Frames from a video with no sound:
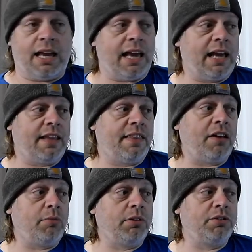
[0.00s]
And
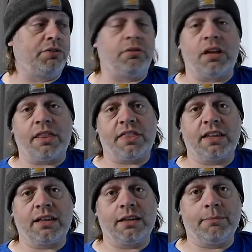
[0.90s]
that will do
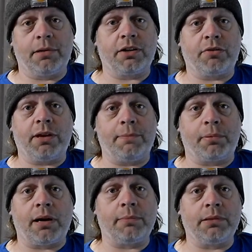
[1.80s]
nothing but create
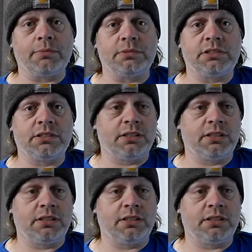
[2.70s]
problems